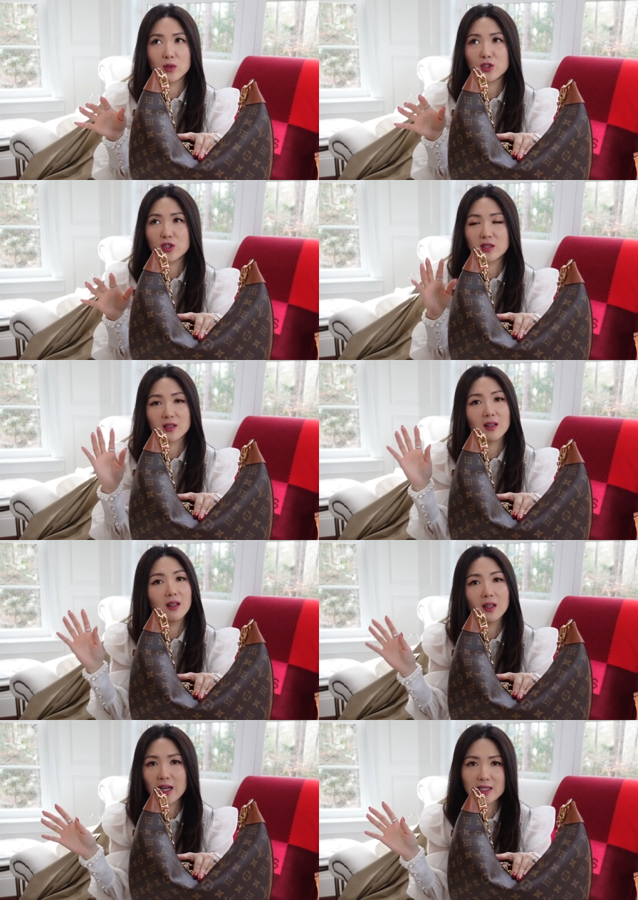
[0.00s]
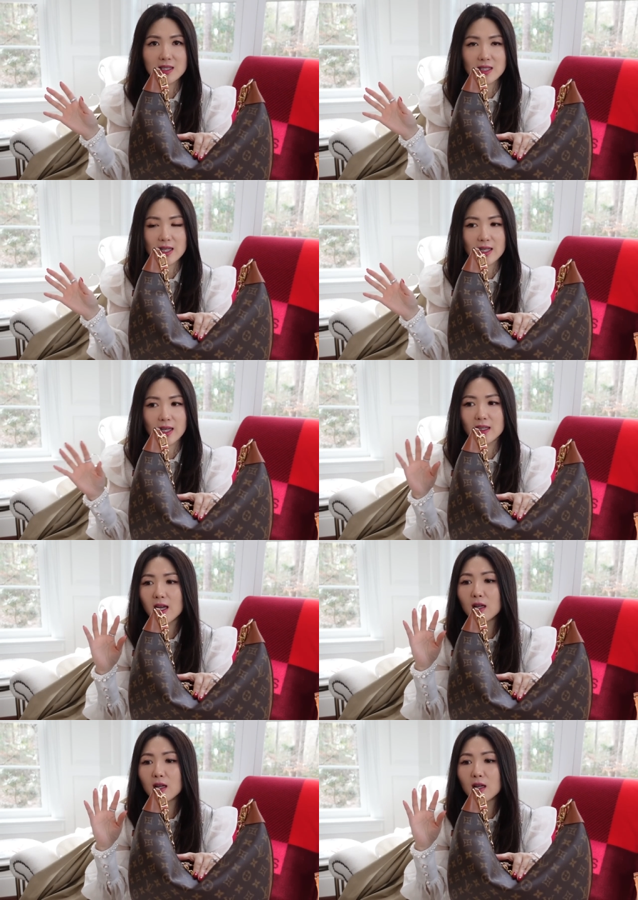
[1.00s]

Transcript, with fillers: which is classic and